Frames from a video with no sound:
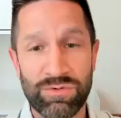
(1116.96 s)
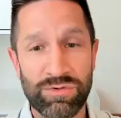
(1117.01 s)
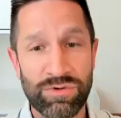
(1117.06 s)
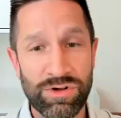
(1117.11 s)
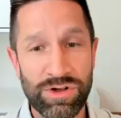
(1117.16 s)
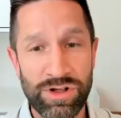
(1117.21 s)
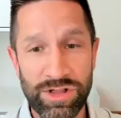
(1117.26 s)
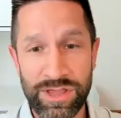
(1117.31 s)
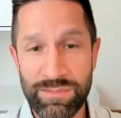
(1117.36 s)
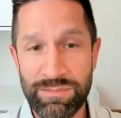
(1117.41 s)

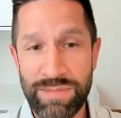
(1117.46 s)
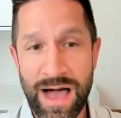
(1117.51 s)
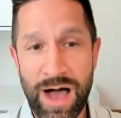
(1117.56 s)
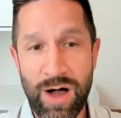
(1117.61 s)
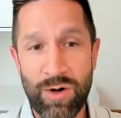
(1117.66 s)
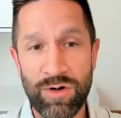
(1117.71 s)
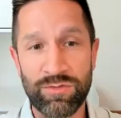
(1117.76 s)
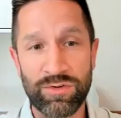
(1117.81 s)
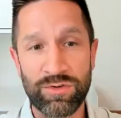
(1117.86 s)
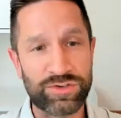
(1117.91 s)
really
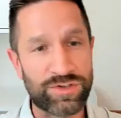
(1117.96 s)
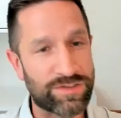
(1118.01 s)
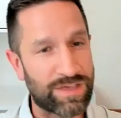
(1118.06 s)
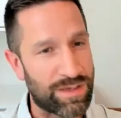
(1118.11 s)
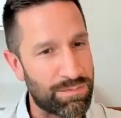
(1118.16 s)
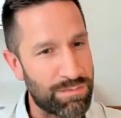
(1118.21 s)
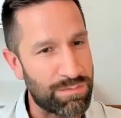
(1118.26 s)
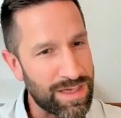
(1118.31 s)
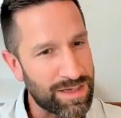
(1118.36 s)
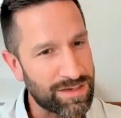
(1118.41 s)
powerful, just
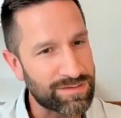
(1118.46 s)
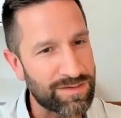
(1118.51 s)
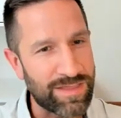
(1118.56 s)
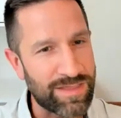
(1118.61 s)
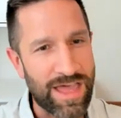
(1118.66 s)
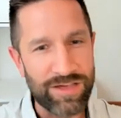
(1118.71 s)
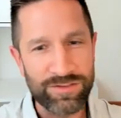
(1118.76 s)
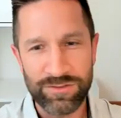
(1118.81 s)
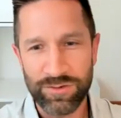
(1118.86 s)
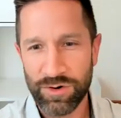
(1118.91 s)
like mixing
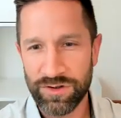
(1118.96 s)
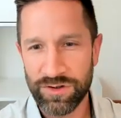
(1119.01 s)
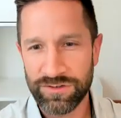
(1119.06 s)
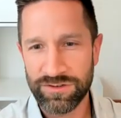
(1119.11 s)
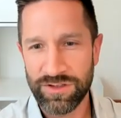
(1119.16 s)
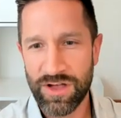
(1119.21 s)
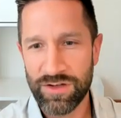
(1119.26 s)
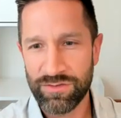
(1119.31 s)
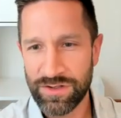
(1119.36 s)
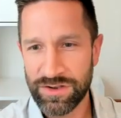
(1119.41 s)
that sort of
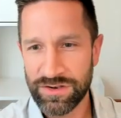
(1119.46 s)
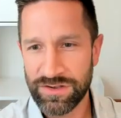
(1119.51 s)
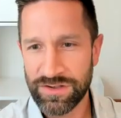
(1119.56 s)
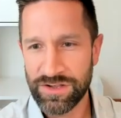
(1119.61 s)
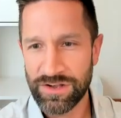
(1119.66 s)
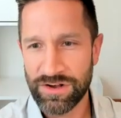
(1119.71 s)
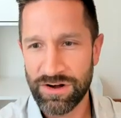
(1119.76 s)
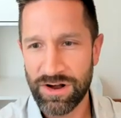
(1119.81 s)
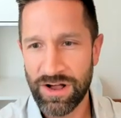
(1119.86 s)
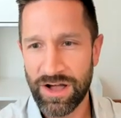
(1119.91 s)
stuff
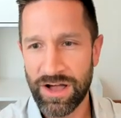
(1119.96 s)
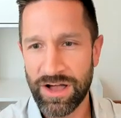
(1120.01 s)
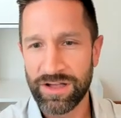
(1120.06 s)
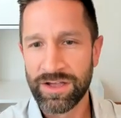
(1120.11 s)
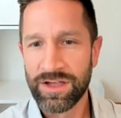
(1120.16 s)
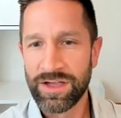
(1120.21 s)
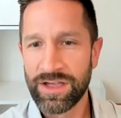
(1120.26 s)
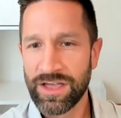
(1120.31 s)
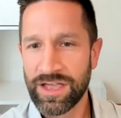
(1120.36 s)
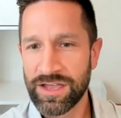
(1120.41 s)
into your
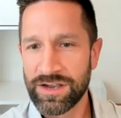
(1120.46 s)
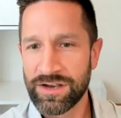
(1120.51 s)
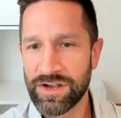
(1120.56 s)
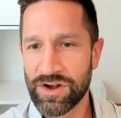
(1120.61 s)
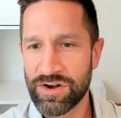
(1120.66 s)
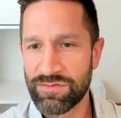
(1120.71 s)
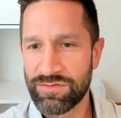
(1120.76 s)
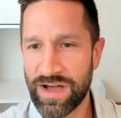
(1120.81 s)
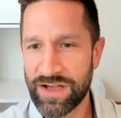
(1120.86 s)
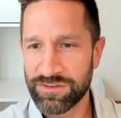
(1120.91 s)

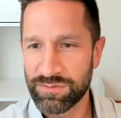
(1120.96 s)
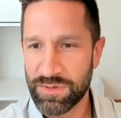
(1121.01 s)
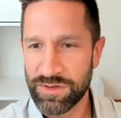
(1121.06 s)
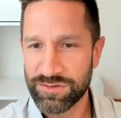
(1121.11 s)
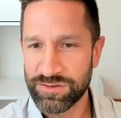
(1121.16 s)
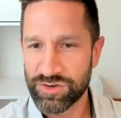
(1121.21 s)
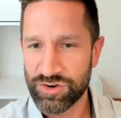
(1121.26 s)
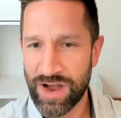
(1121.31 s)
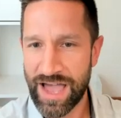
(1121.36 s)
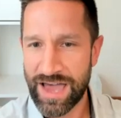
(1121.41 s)

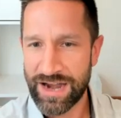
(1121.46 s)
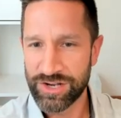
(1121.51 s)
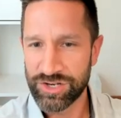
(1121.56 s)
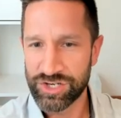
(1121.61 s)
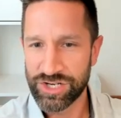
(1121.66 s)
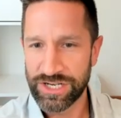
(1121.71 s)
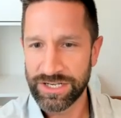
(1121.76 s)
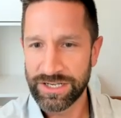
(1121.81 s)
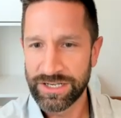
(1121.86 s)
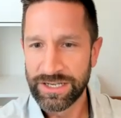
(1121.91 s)
investment
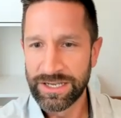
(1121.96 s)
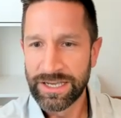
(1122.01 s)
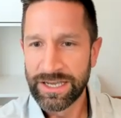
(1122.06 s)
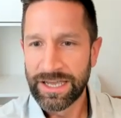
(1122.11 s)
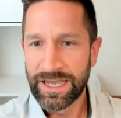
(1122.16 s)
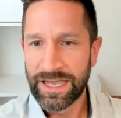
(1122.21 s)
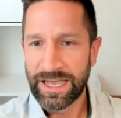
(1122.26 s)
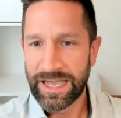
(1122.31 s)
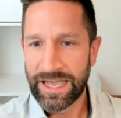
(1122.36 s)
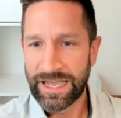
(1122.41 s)
strategy.
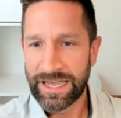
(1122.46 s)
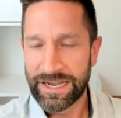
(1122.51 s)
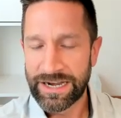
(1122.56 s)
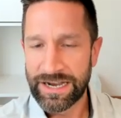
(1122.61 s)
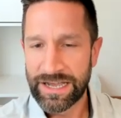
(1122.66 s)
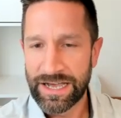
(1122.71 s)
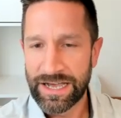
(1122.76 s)
And